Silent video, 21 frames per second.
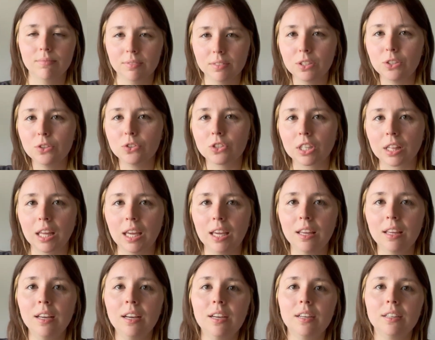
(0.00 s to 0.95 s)

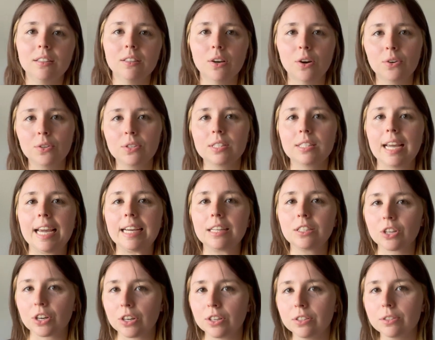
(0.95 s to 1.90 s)
usually the hosts take
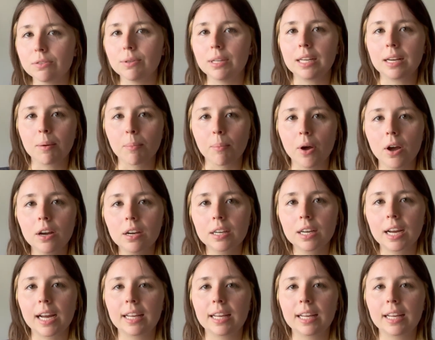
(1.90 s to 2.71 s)
turns reading a book,